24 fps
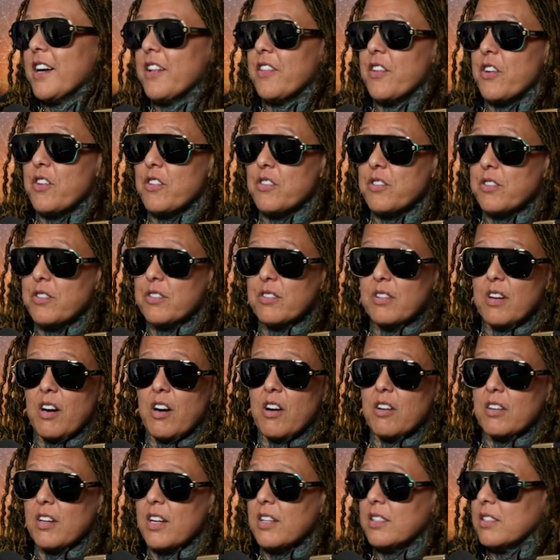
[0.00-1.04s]
there's
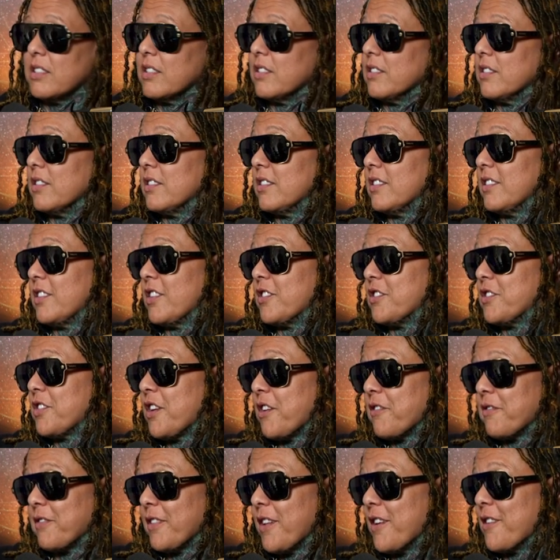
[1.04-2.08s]
hard lessons there's
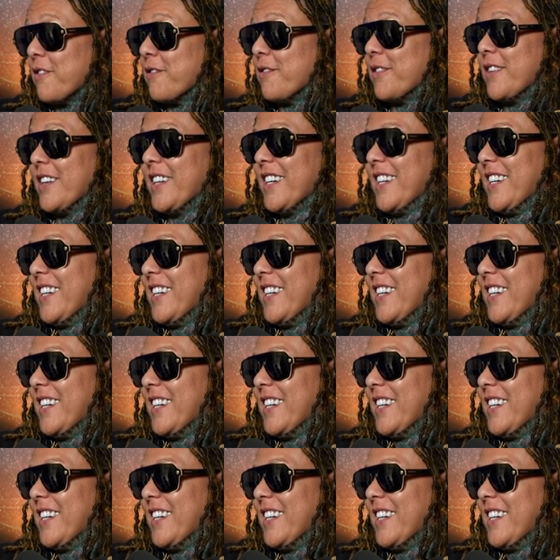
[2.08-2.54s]
tough love